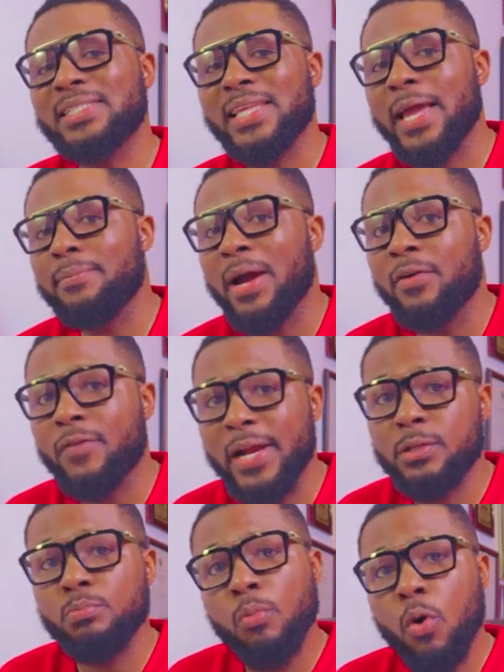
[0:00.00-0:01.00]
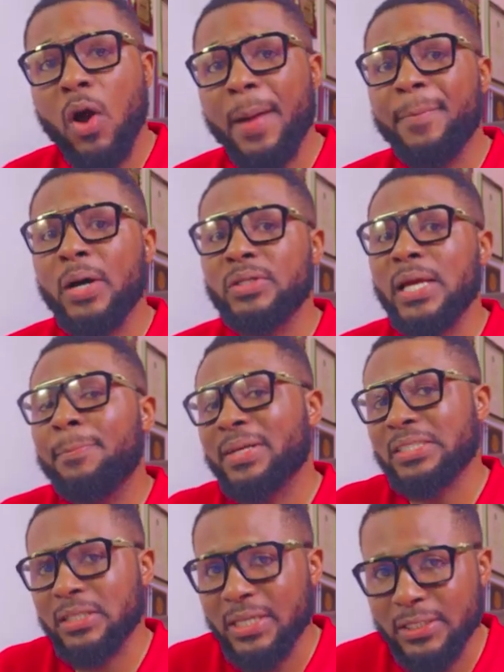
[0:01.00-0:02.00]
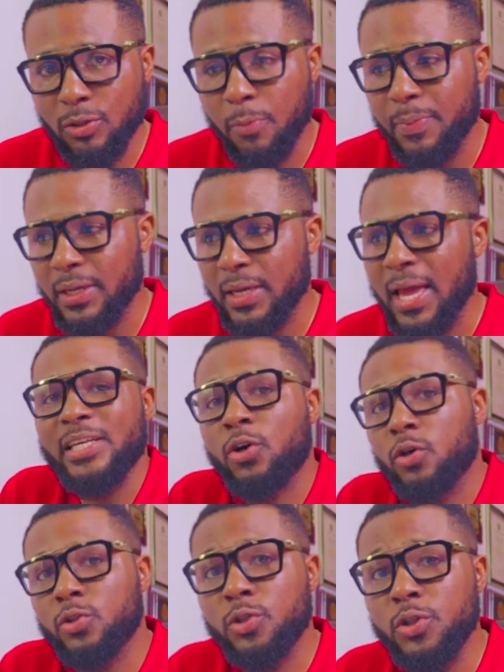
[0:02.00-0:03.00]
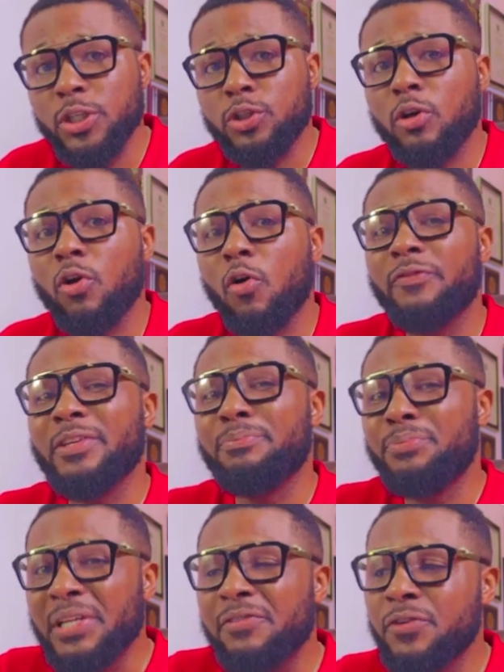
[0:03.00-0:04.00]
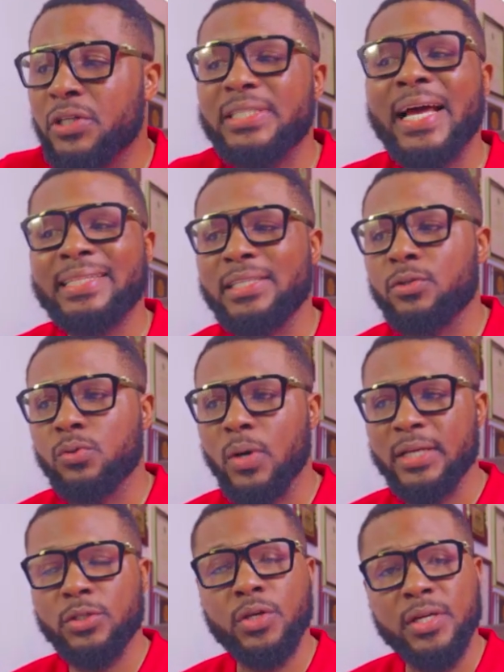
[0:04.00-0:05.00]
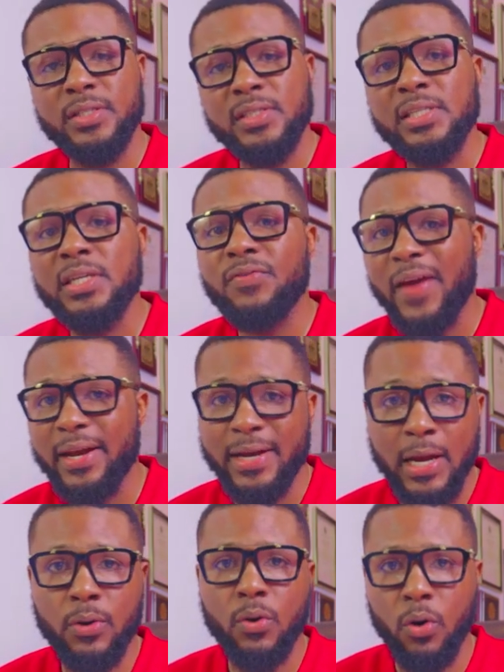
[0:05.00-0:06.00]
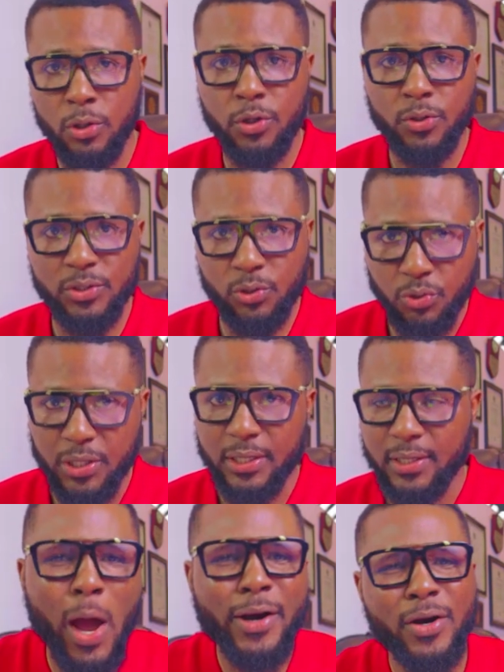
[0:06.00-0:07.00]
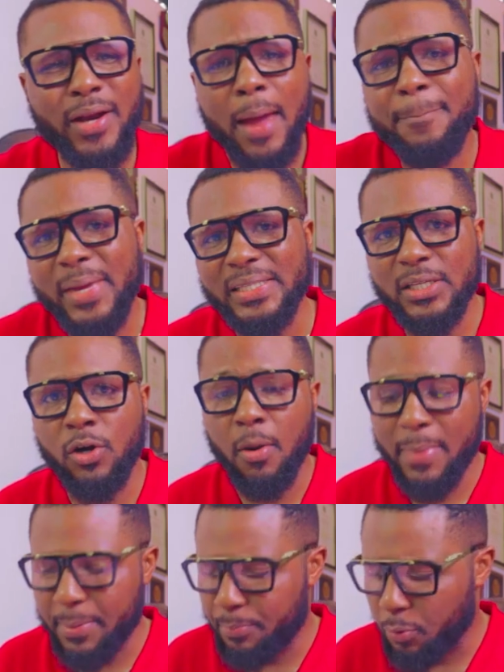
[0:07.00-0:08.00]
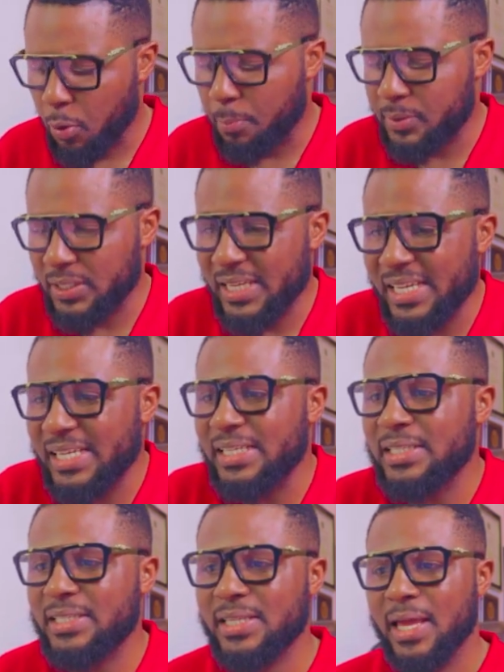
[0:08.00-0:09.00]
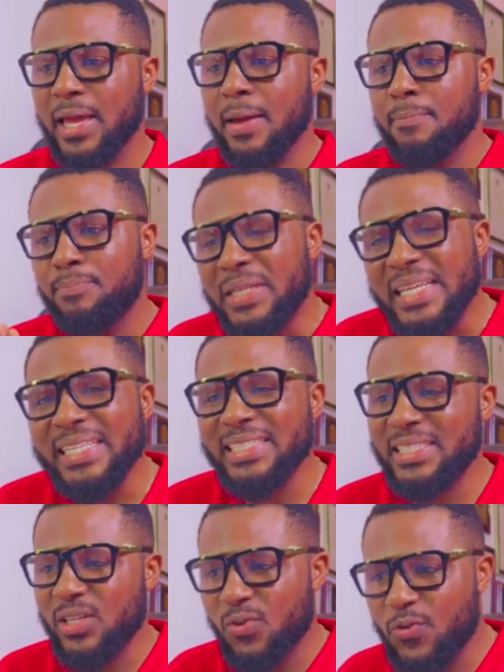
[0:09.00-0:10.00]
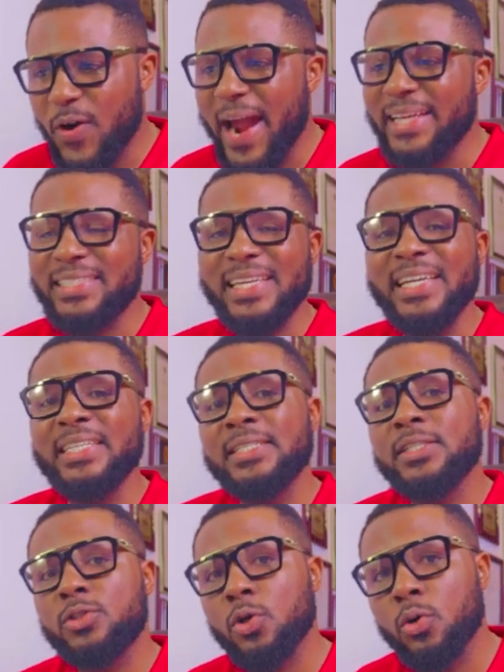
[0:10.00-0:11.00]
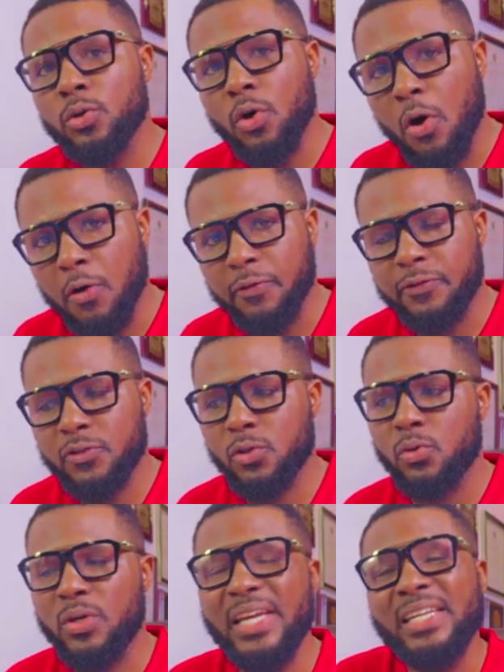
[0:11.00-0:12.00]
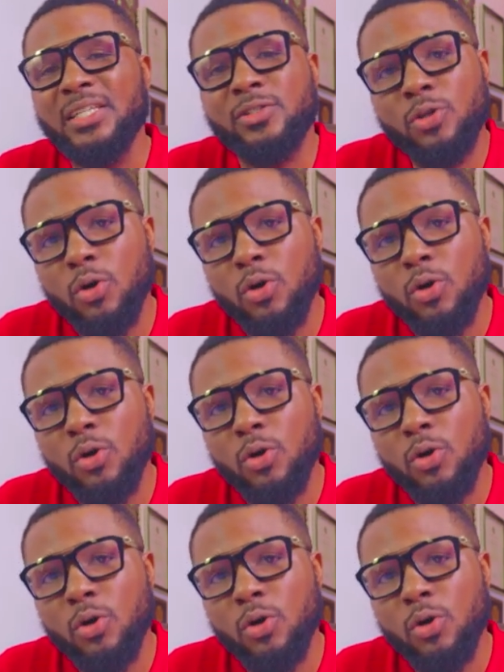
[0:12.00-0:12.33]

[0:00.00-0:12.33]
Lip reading: its time and write more about that particular topic as a continuation of the previous article, as you can see right now on your screen. So another amazing command prompt is please write in the tone of. So in the